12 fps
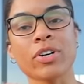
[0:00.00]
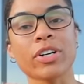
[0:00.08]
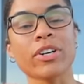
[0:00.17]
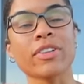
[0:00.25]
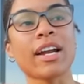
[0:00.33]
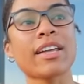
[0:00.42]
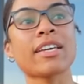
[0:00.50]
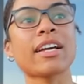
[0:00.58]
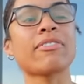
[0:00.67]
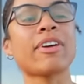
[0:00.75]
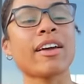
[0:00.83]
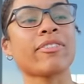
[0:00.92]
owner that I think
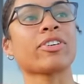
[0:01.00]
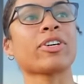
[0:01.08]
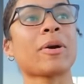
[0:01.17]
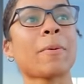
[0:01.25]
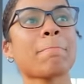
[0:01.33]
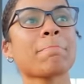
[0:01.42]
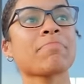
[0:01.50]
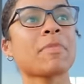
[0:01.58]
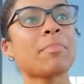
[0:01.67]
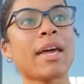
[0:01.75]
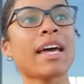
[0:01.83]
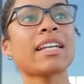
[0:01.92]
I've ever
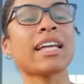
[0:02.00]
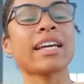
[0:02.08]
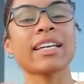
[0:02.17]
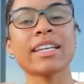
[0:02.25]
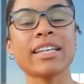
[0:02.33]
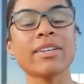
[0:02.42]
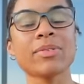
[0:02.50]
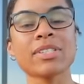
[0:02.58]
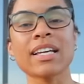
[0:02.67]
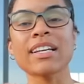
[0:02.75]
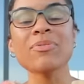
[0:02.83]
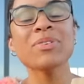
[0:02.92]
met, like he was
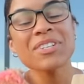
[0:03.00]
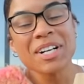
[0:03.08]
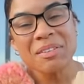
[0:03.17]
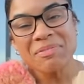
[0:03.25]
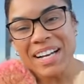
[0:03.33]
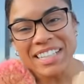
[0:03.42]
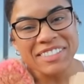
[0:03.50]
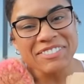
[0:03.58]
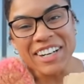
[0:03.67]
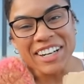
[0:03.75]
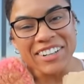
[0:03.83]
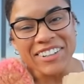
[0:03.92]
like, "Will you come back
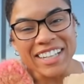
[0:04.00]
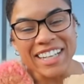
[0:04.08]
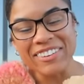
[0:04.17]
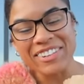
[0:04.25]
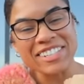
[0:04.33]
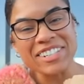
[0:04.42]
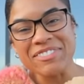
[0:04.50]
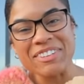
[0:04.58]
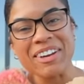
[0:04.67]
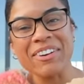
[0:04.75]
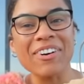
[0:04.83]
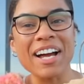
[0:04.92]
tomorrow? Like I want you to meet
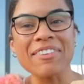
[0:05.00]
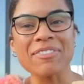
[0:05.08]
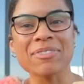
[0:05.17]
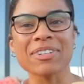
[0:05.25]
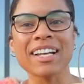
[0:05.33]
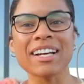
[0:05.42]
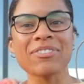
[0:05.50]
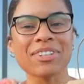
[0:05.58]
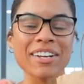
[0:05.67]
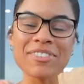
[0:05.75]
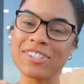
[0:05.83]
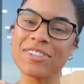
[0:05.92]
my wife." And we were like, "We're
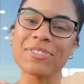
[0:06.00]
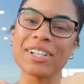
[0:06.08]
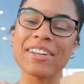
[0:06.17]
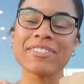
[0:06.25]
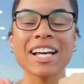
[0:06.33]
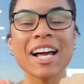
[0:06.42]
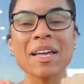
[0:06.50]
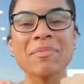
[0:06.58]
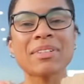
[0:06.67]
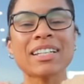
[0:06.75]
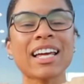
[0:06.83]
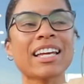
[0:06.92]
not sure if we're gonna have time,
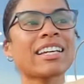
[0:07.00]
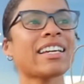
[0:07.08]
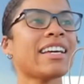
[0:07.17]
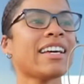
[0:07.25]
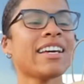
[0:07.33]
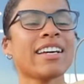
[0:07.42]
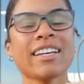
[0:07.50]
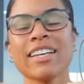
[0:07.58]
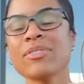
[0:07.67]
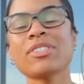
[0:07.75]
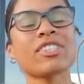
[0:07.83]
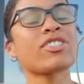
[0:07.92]
but like."
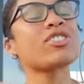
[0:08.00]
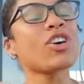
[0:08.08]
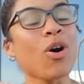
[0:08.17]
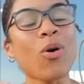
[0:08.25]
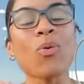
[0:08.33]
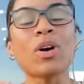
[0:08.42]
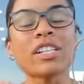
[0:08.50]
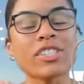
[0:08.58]
he was just so,